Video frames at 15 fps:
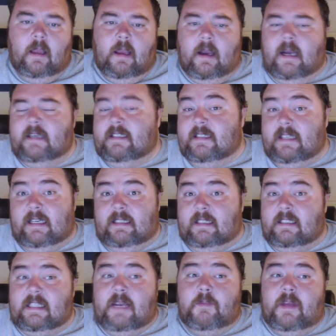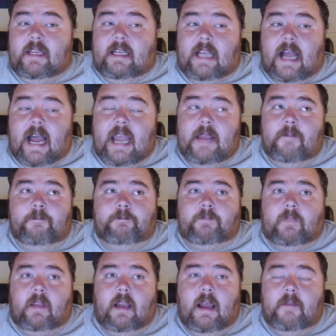It's just, like, the same way, like, I've
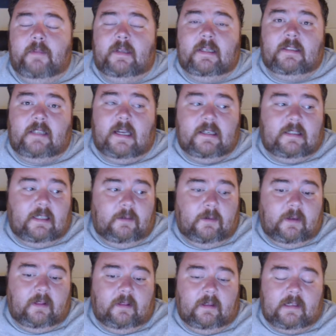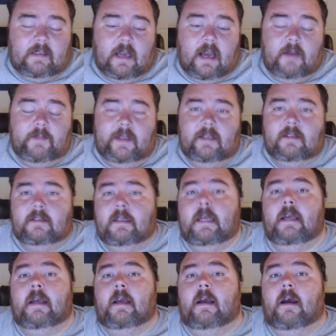been discussing with the zombies,
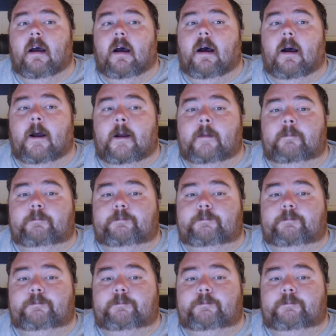with